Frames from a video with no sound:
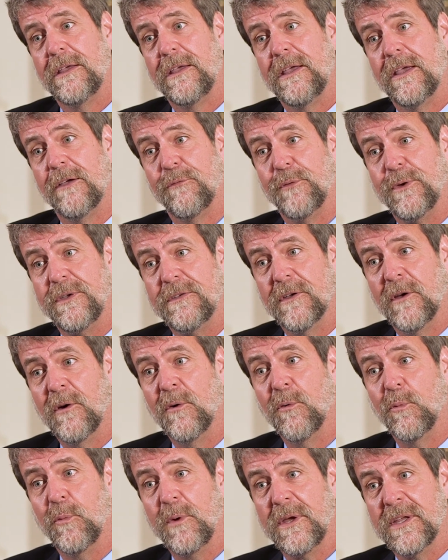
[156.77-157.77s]
If we
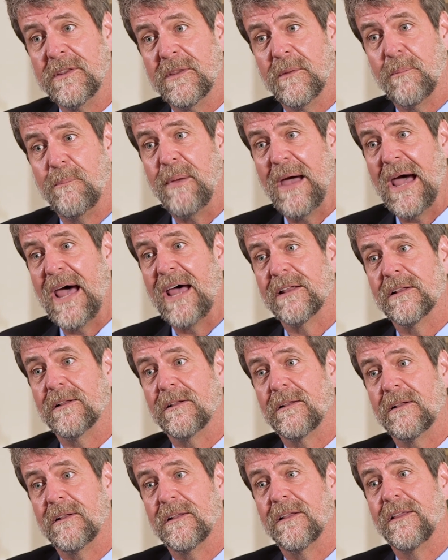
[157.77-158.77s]
don't win the
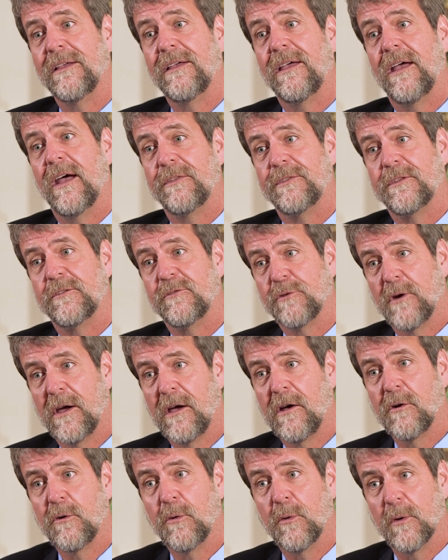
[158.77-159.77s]
battle at the
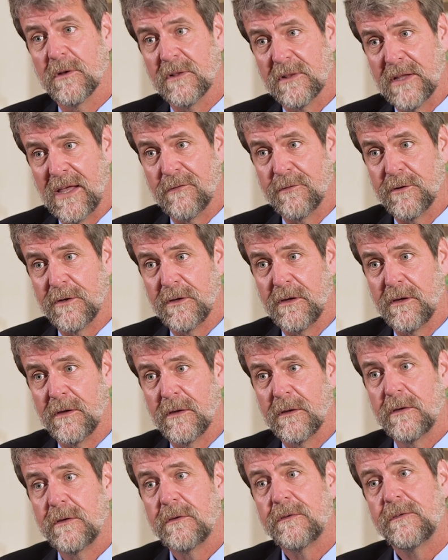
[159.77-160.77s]
trial court level,
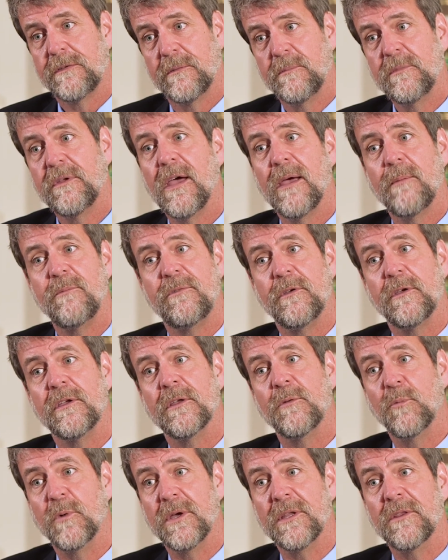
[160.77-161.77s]
sometimes you
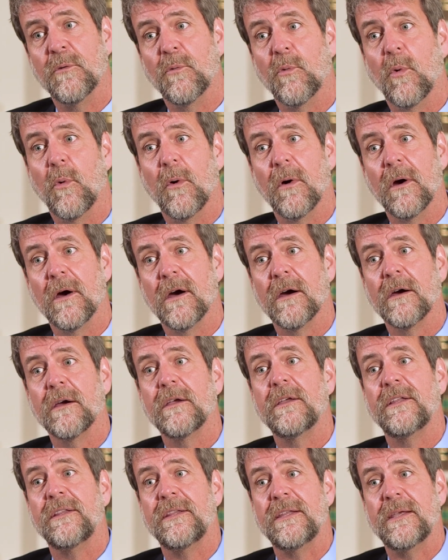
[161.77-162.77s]
could win the war
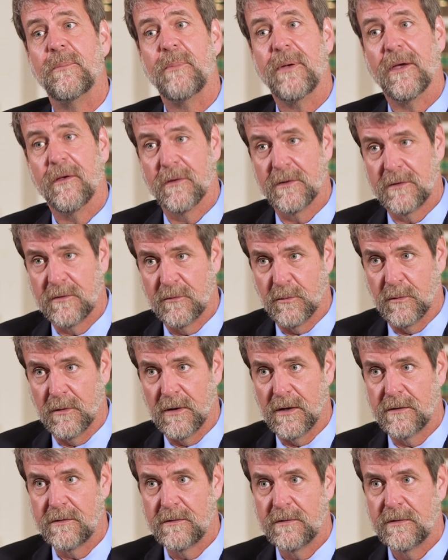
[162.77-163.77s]
in the appellate
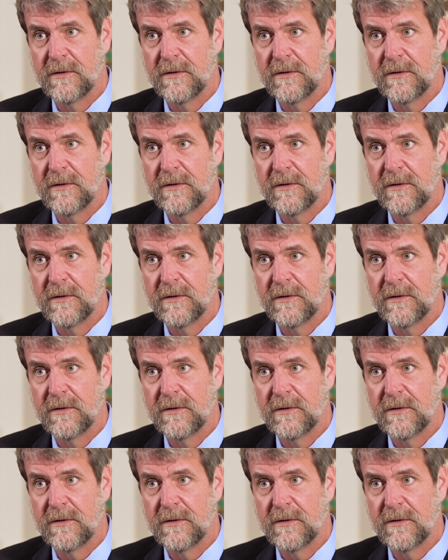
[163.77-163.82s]
court.